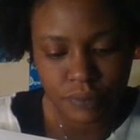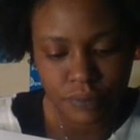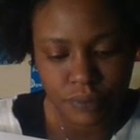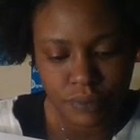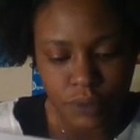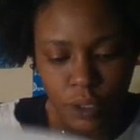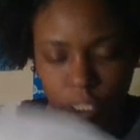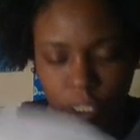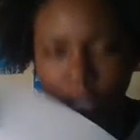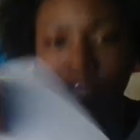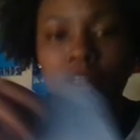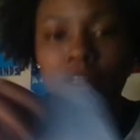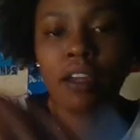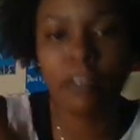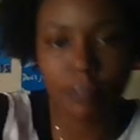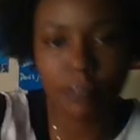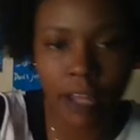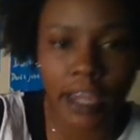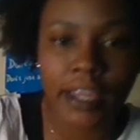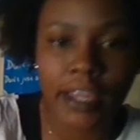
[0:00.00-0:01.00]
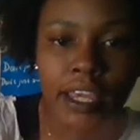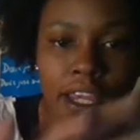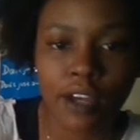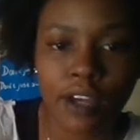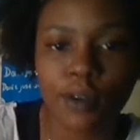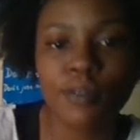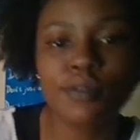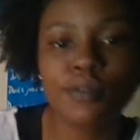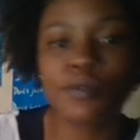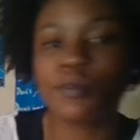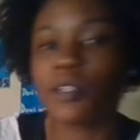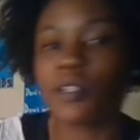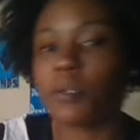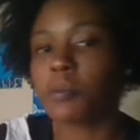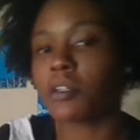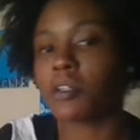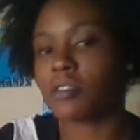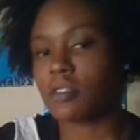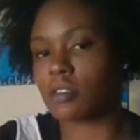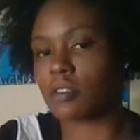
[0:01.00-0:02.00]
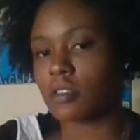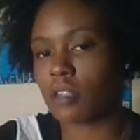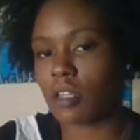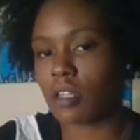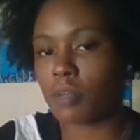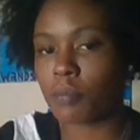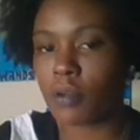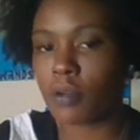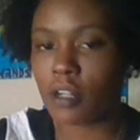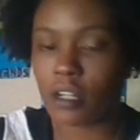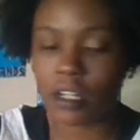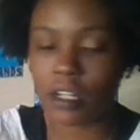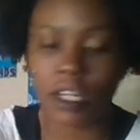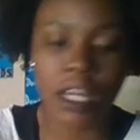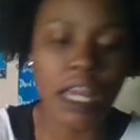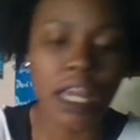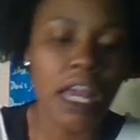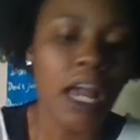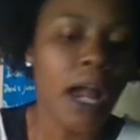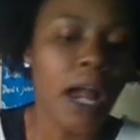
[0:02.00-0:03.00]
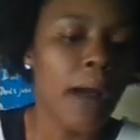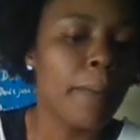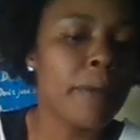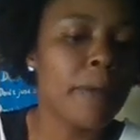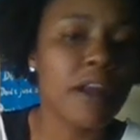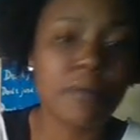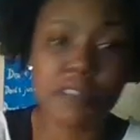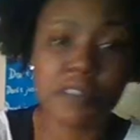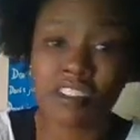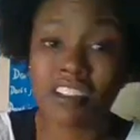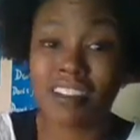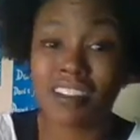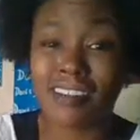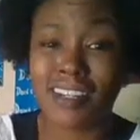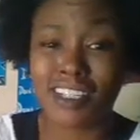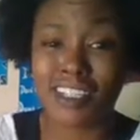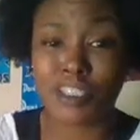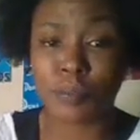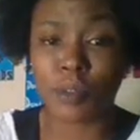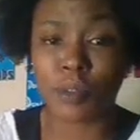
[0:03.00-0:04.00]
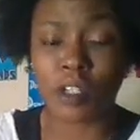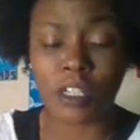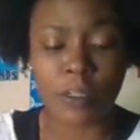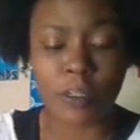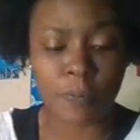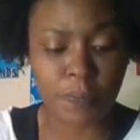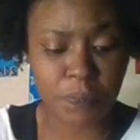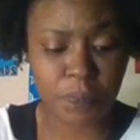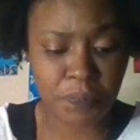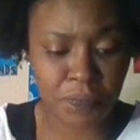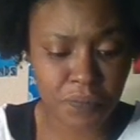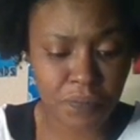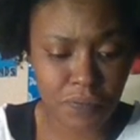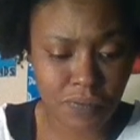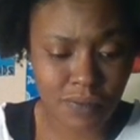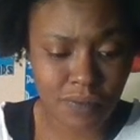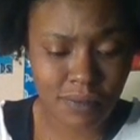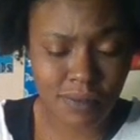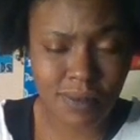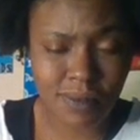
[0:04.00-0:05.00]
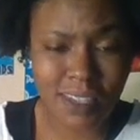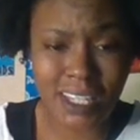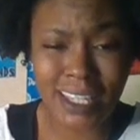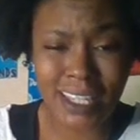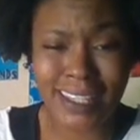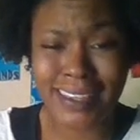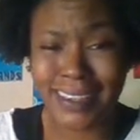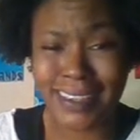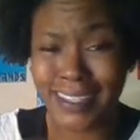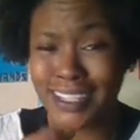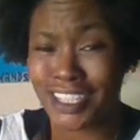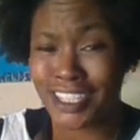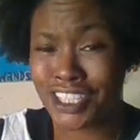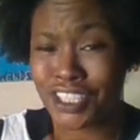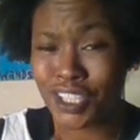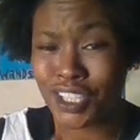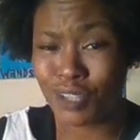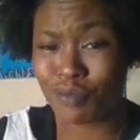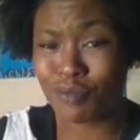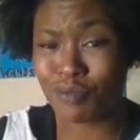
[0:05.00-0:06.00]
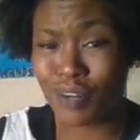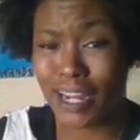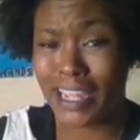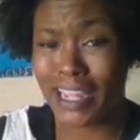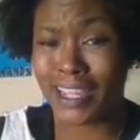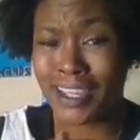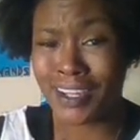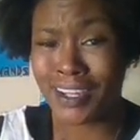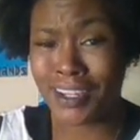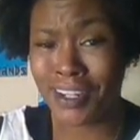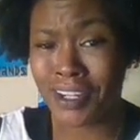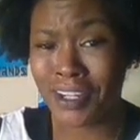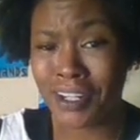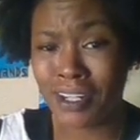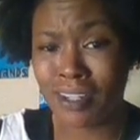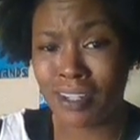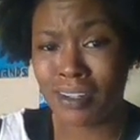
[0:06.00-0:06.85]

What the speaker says: okay, I can't go too deep because it's in the park, but I'm just gonna touch upon it. This shit right here,